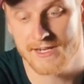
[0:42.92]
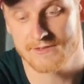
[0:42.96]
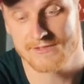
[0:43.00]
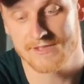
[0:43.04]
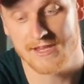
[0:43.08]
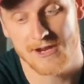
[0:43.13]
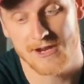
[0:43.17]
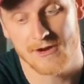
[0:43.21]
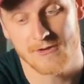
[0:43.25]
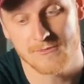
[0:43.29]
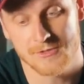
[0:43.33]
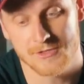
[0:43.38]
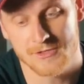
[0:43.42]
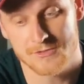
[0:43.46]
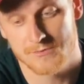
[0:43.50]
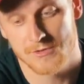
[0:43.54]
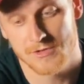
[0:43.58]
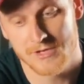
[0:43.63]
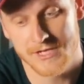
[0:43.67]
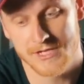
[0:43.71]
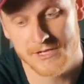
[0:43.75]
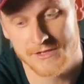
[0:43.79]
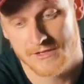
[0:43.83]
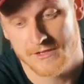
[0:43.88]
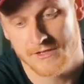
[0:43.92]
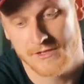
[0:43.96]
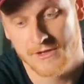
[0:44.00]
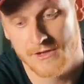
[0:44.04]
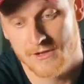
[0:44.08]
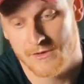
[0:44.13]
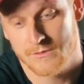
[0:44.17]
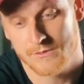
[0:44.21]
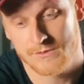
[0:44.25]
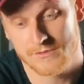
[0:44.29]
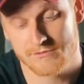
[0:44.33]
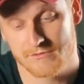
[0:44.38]
out how much money
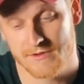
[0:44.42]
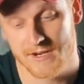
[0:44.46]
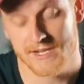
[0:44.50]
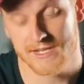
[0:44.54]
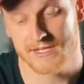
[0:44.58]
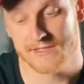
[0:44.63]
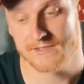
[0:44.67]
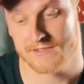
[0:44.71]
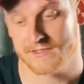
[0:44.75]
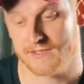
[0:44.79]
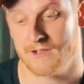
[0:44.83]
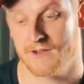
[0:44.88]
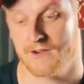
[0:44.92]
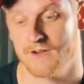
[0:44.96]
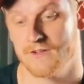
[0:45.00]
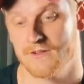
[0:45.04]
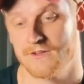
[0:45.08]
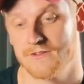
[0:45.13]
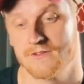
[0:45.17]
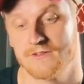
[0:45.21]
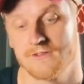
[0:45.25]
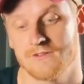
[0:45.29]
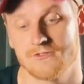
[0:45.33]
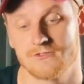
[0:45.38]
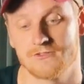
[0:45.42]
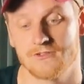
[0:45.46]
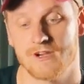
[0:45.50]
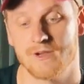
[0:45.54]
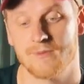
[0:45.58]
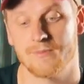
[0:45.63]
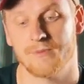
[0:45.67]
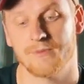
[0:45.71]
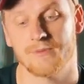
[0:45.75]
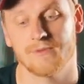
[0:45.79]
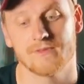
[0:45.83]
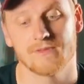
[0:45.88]
was raised on the
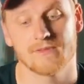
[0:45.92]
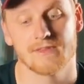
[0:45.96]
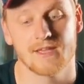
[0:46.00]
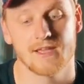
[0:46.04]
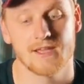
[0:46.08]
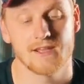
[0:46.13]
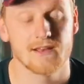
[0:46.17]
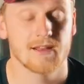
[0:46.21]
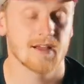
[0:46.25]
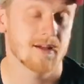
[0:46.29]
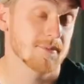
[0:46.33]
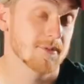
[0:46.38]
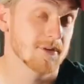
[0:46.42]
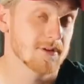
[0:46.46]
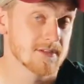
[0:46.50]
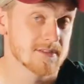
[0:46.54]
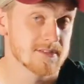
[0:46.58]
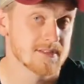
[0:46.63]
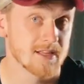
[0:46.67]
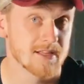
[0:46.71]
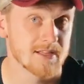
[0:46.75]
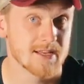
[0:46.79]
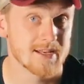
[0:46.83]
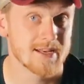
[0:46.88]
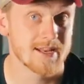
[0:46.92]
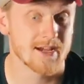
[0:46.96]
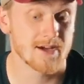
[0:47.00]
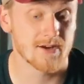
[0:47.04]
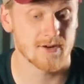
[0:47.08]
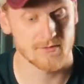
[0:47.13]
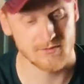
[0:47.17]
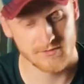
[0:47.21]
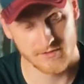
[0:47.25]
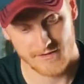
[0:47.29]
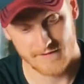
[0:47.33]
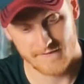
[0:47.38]
trip, then I'm going to tell you
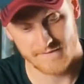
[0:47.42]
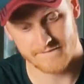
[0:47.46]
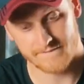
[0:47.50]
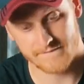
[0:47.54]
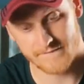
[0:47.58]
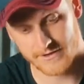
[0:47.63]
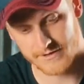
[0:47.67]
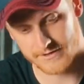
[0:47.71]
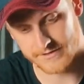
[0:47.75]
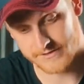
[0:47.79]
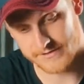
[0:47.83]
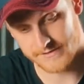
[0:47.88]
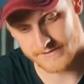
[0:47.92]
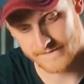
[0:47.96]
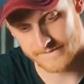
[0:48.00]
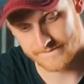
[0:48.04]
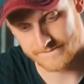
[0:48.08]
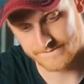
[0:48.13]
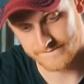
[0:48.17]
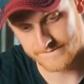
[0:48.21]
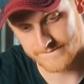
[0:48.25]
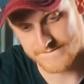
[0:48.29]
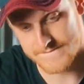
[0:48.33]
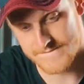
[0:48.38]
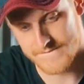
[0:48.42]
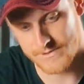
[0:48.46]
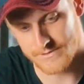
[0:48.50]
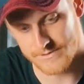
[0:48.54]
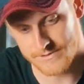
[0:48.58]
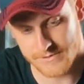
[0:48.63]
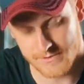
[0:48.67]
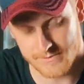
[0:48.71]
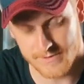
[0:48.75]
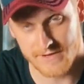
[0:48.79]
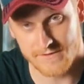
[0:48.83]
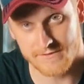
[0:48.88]
now, but we'll
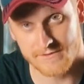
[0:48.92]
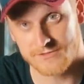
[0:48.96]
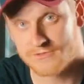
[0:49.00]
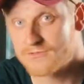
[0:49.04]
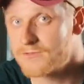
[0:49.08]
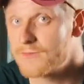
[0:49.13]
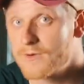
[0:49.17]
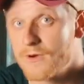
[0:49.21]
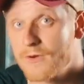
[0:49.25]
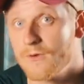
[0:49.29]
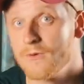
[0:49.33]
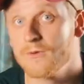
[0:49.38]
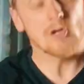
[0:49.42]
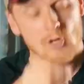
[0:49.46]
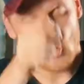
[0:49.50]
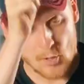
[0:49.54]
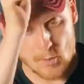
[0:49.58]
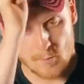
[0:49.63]
do a bit of a drum roll.